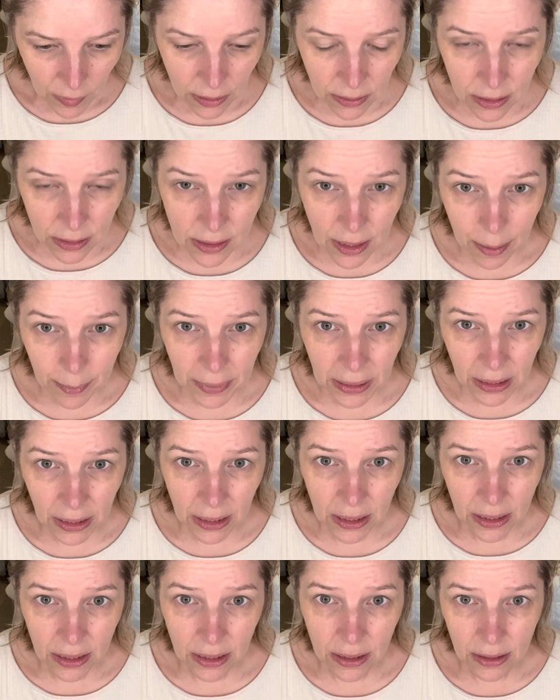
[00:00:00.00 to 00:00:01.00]
Demi
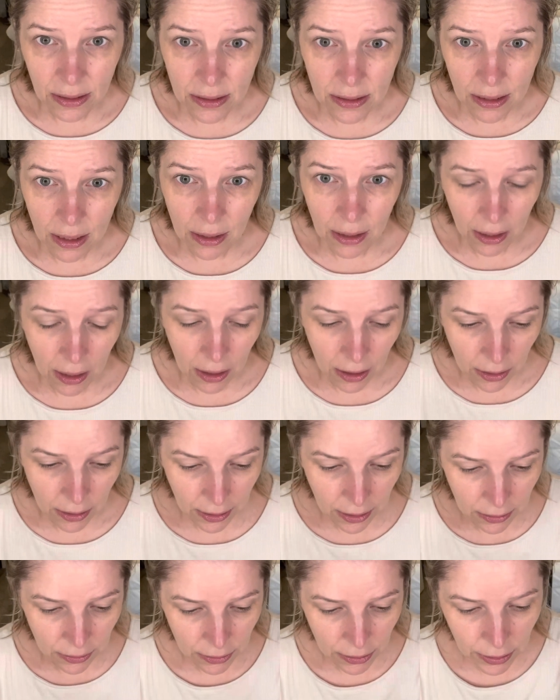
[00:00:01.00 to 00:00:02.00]
is our
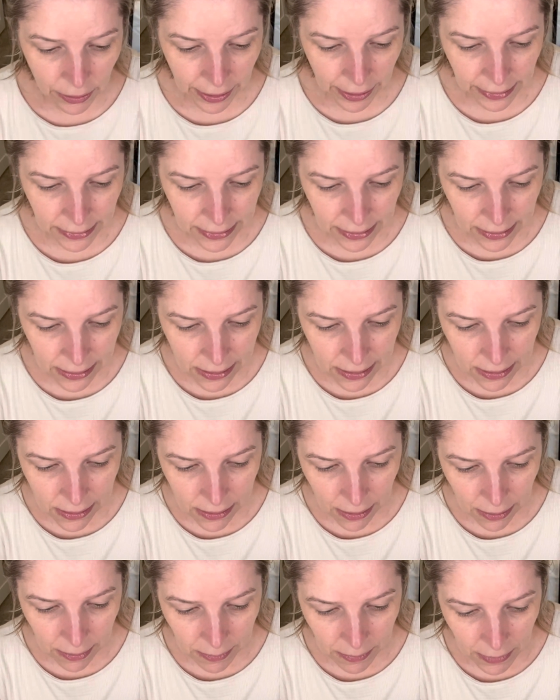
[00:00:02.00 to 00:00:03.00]
color correcting
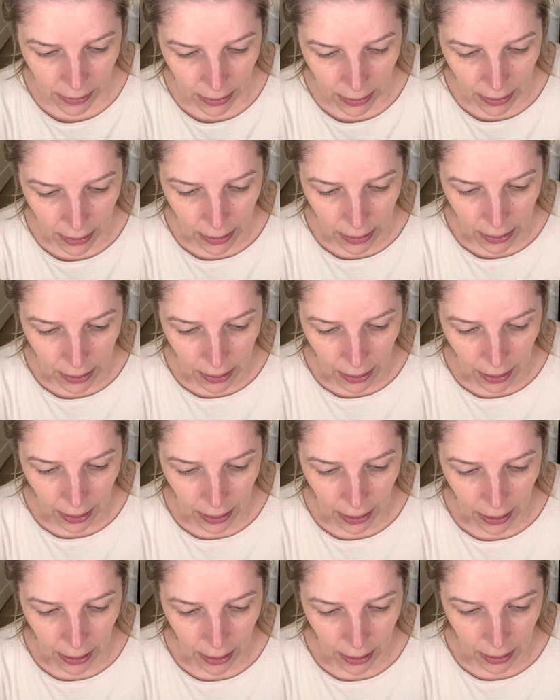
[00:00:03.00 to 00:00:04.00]
system.
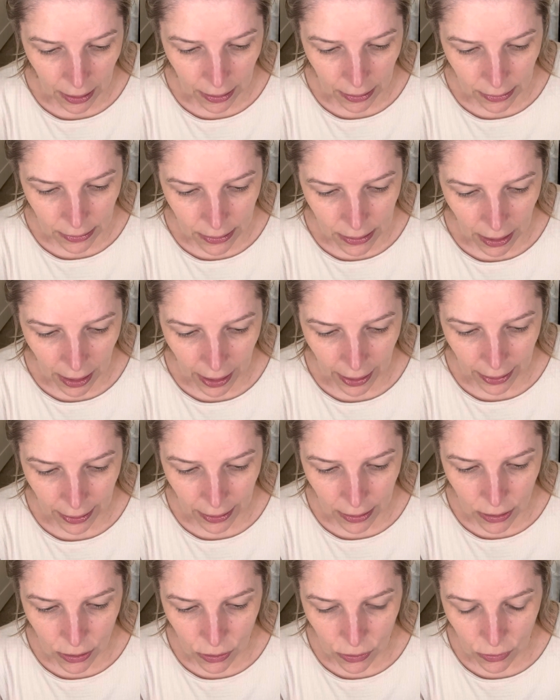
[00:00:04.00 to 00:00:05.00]
And I
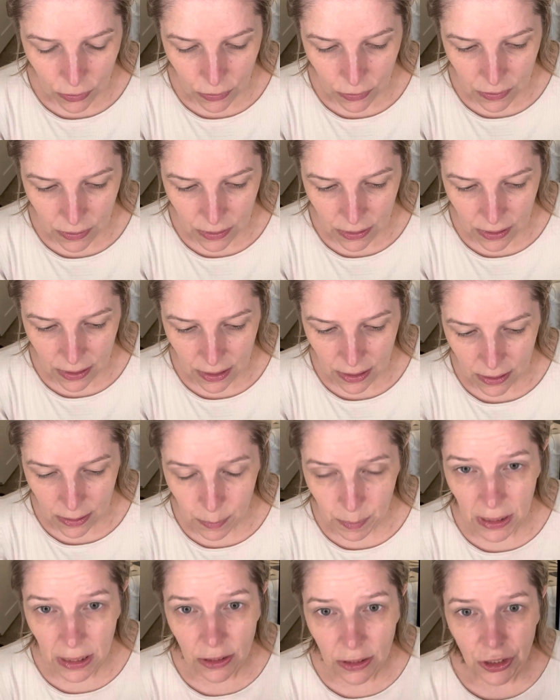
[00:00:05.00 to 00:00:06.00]
use this
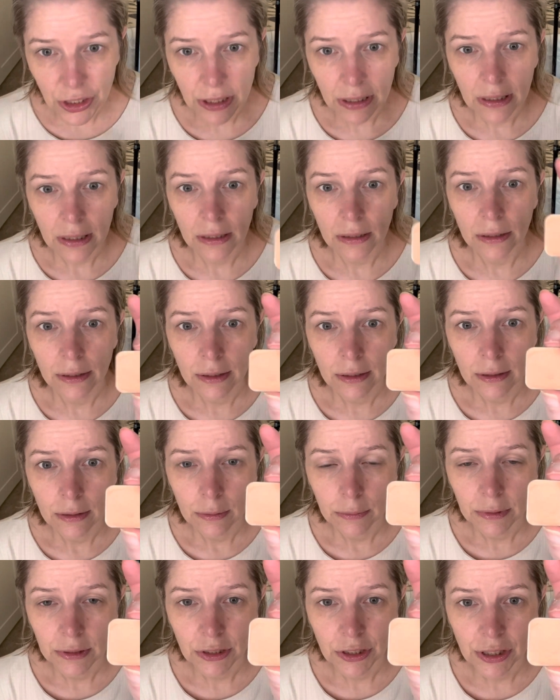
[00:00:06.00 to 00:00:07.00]
peachy color,
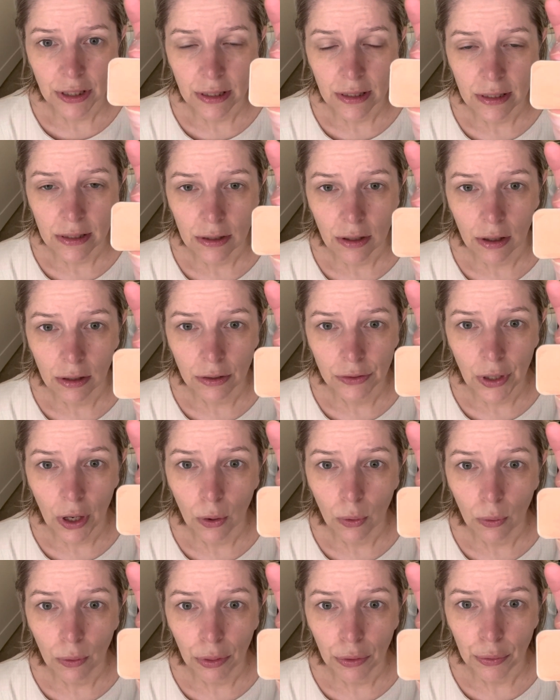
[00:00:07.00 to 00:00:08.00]
which is called
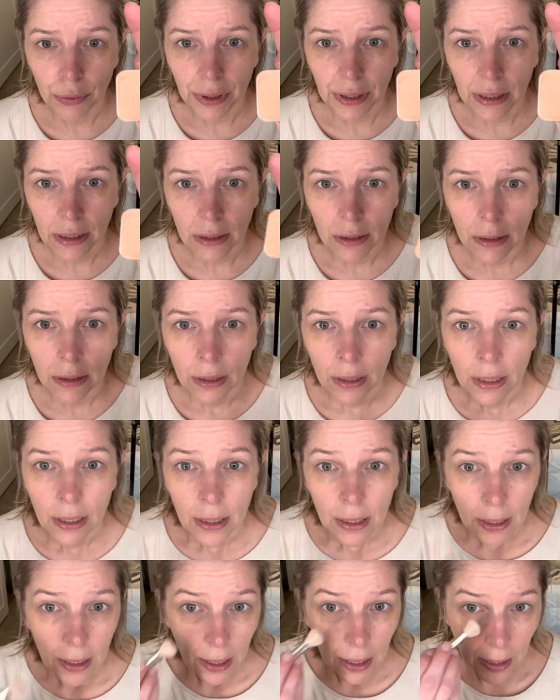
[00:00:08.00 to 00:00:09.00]
03.
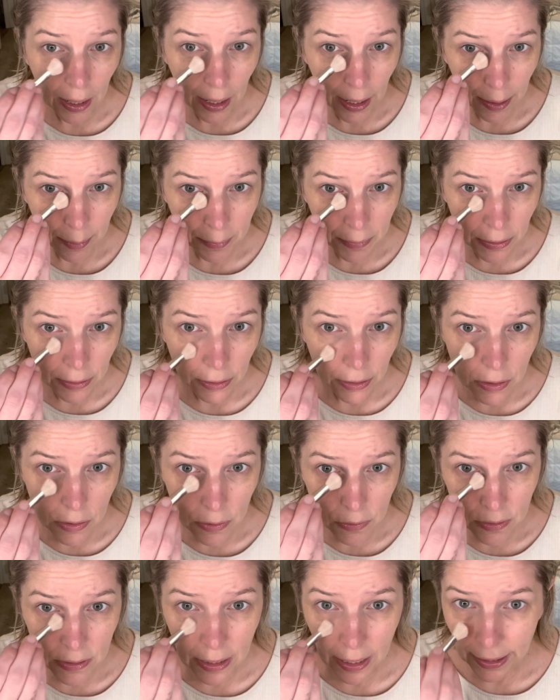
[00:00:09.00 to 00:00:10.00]
And I'm gonna
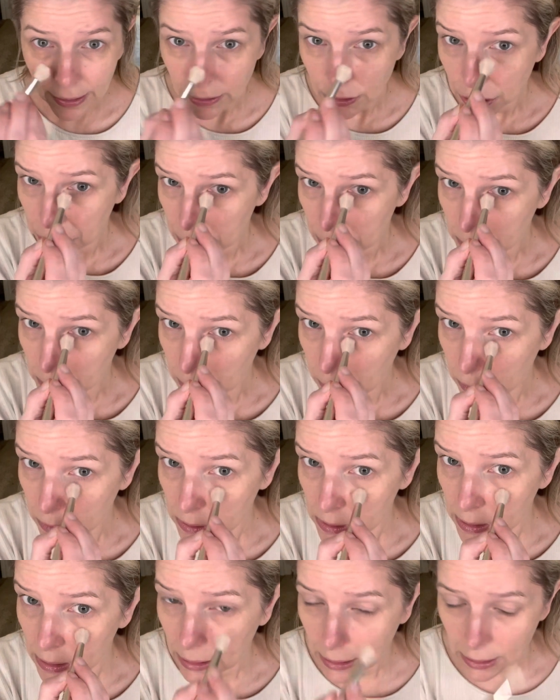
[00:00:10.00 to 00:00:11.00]
use that just
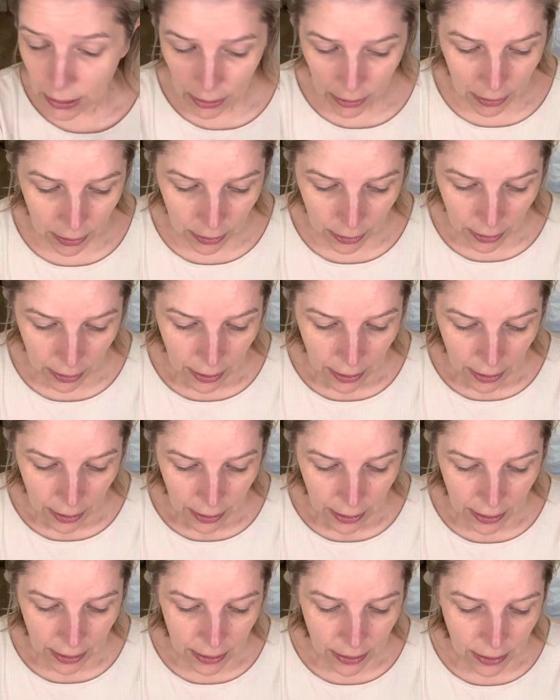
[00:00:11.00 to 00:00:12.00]
mostly here
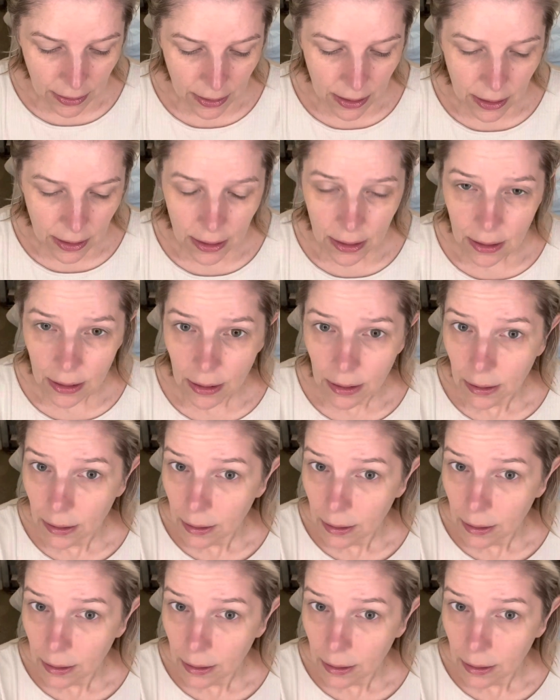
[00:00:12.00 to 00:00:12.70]
in the